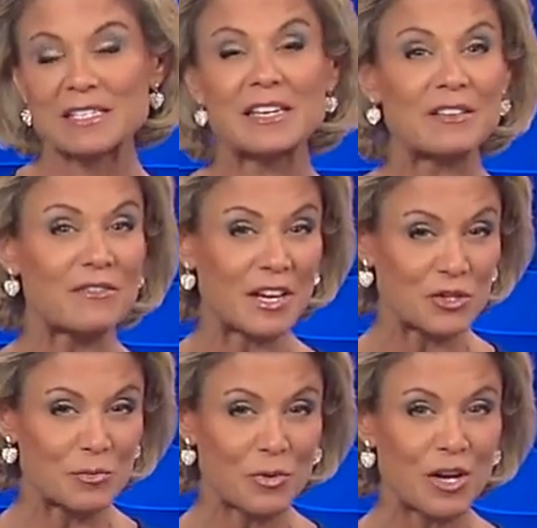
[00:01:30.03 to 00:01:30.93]
the
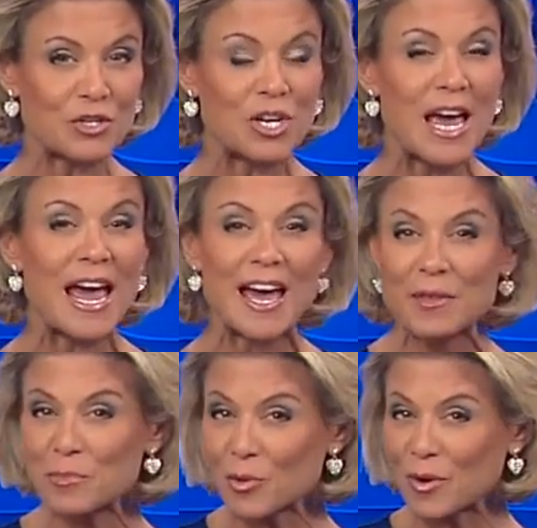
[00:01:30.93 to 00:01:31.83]
Invasion Brunch, and the
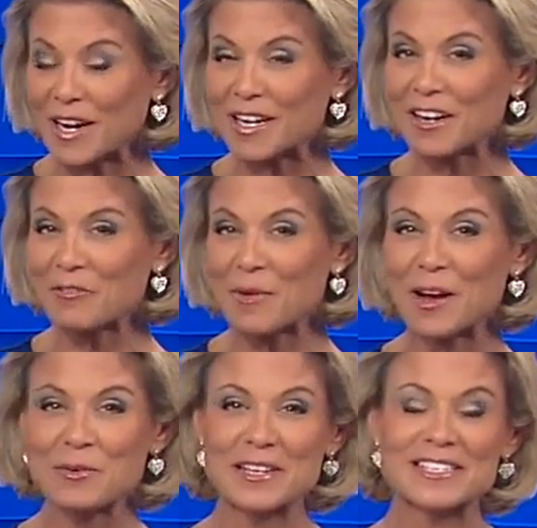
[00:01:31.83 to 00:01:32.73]
Parade of
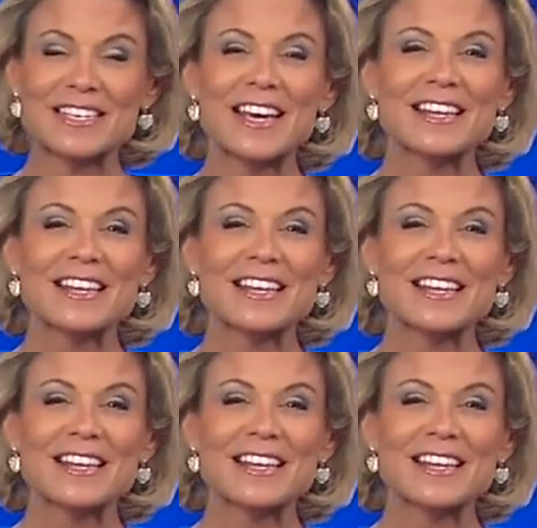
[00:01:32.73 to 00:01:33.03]
Pirates.